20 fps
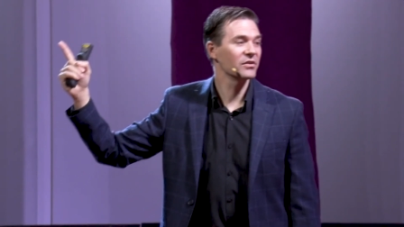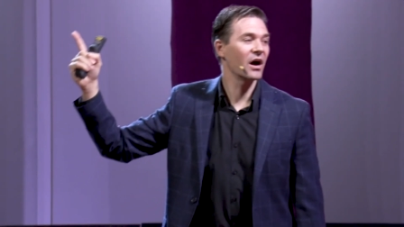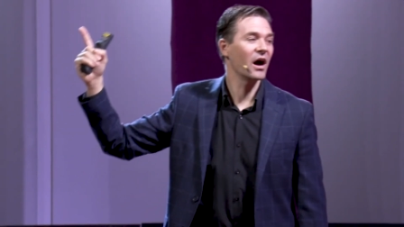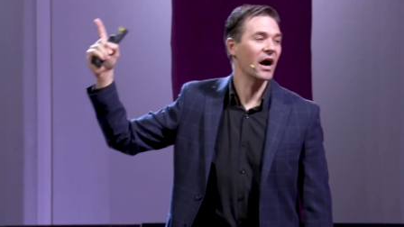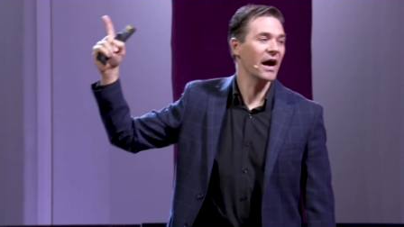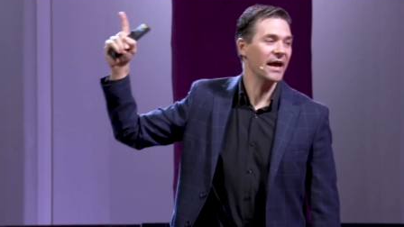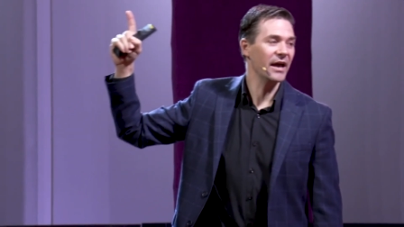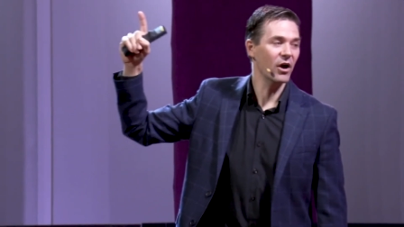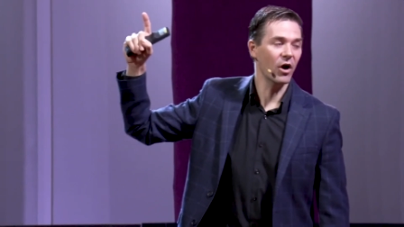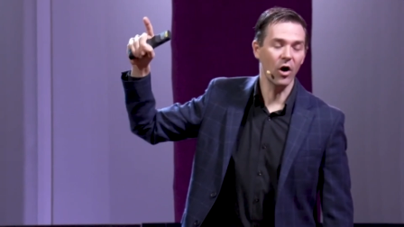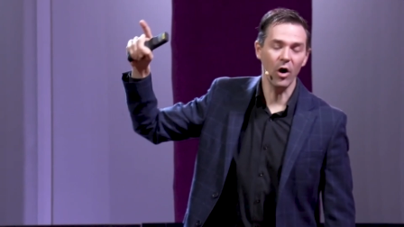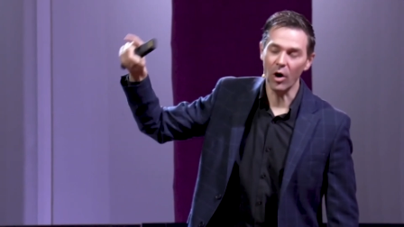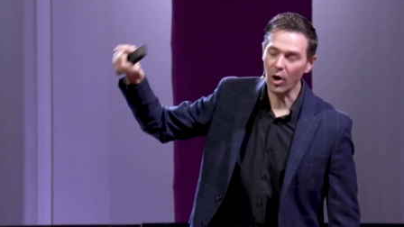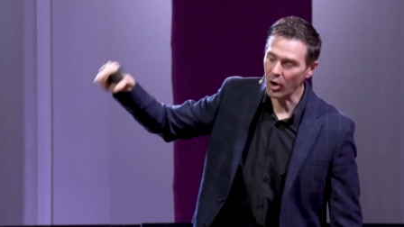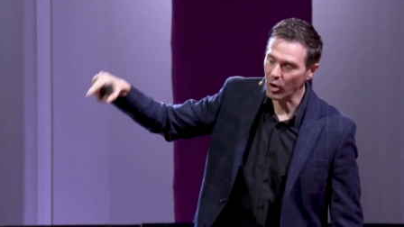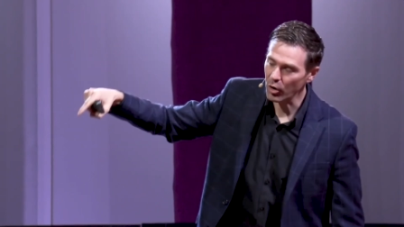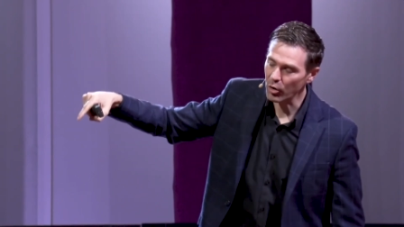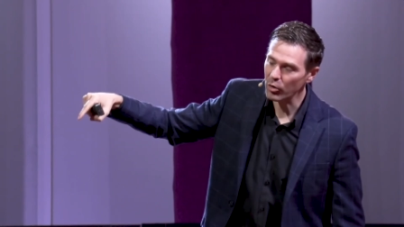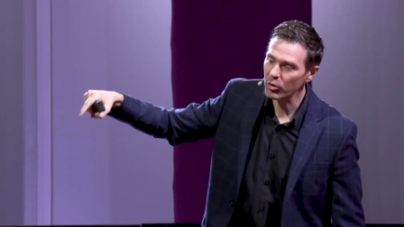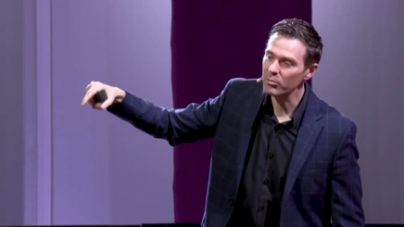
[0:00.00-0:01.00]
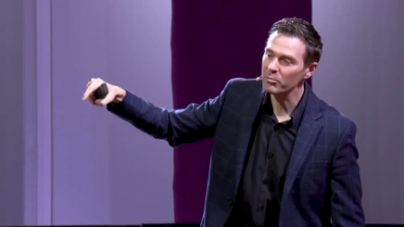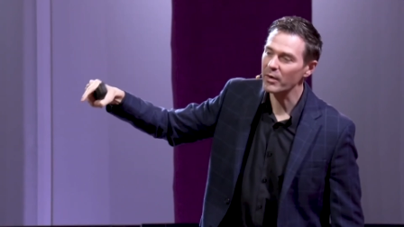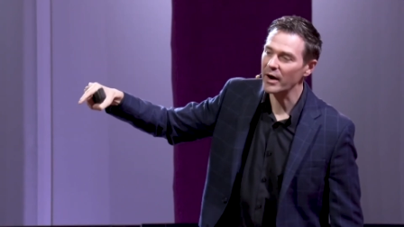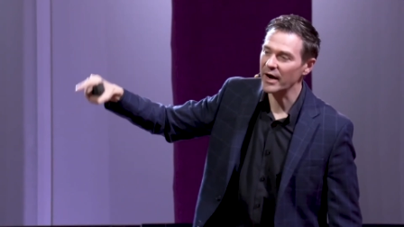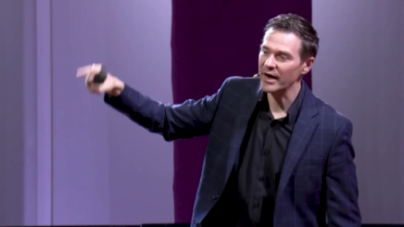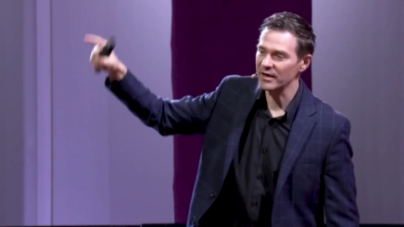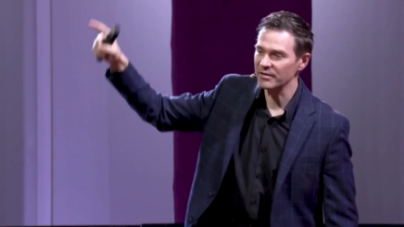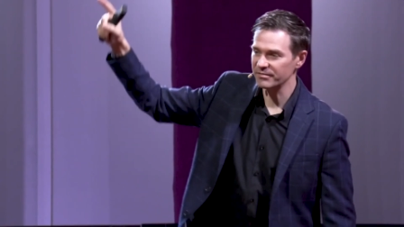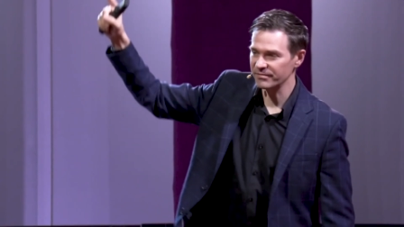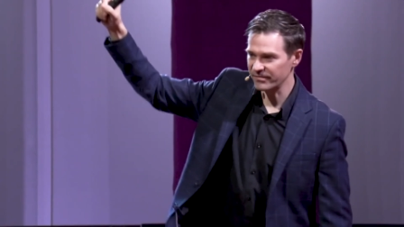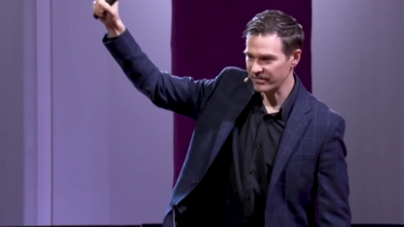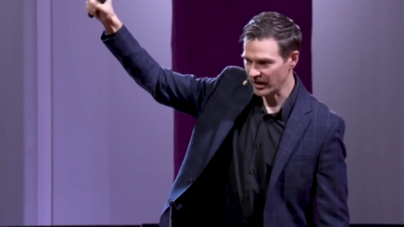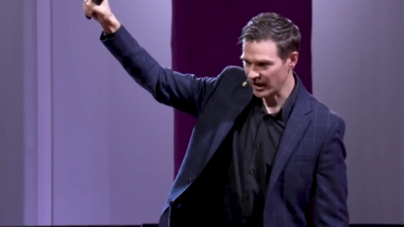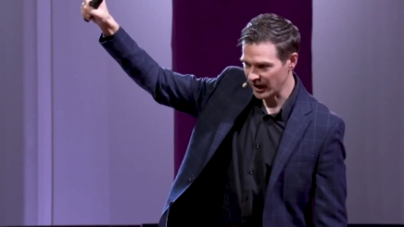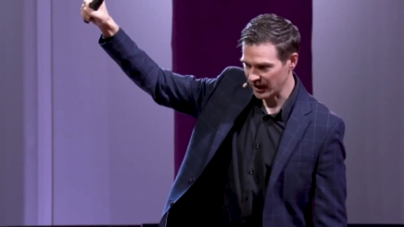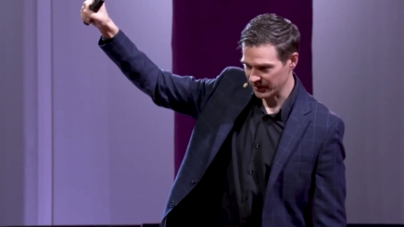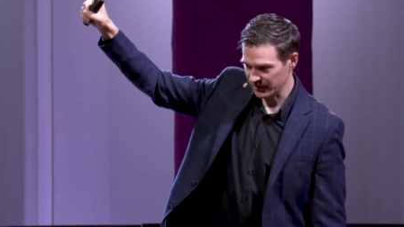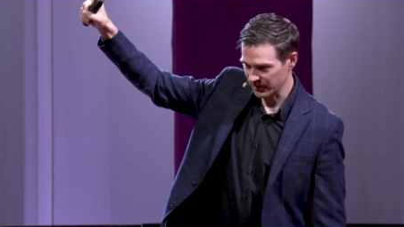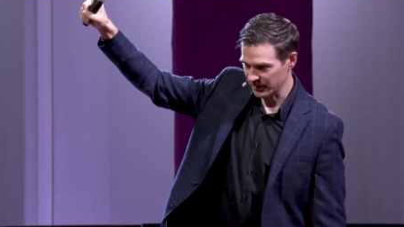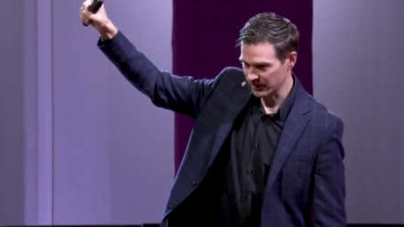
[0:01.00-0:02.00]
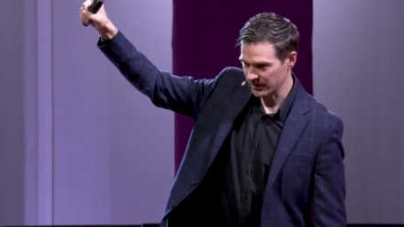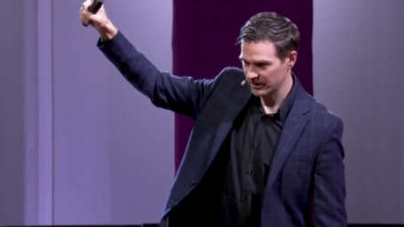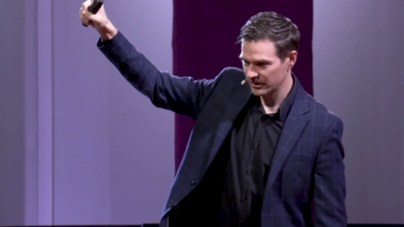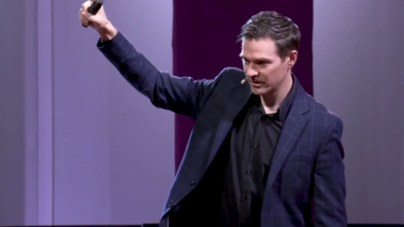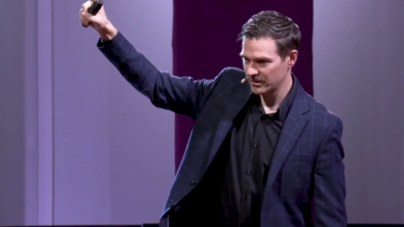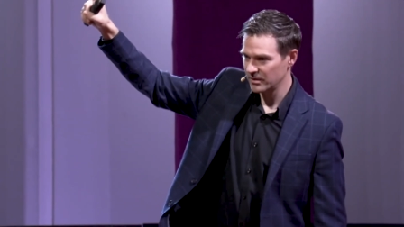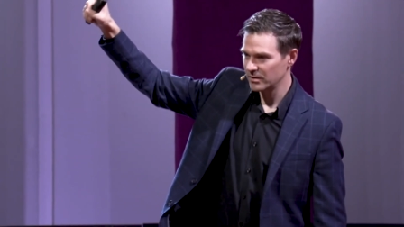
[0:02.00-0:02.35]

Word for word: I owe my father